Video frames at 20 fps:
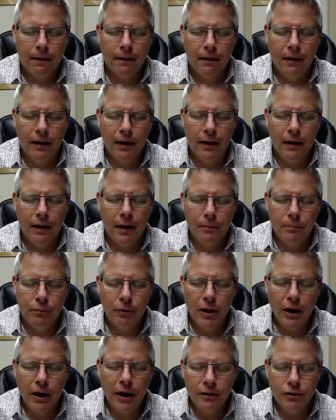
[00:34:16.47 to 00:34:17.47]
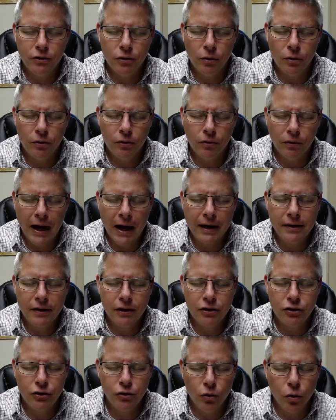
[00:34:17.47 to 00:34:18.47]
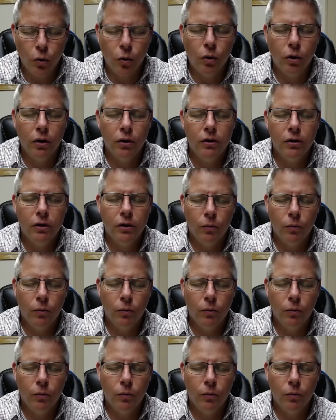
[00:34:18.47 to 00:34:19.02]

And I pray that you would grant us your